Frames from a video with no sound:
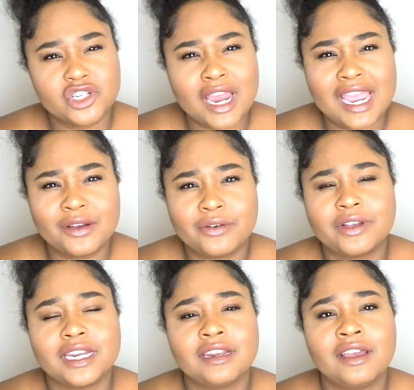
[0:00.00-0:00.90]
try
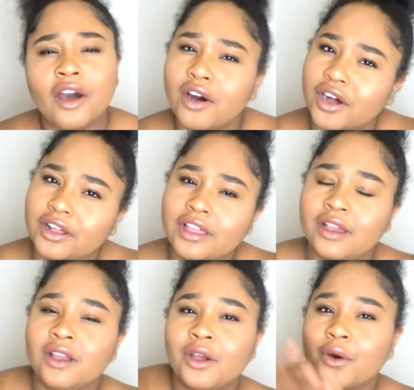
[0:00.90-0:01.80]
on haul
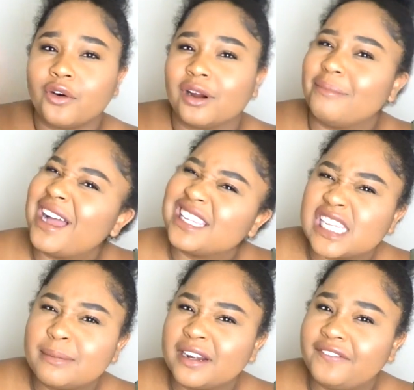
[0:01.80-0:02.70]
or my
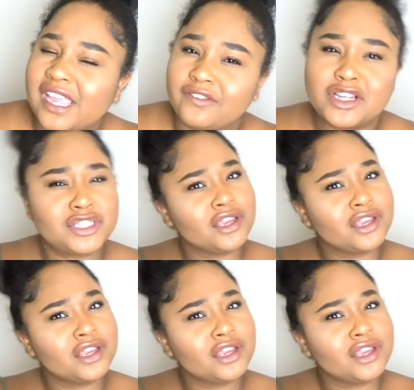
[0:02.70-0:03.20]
summer favorites.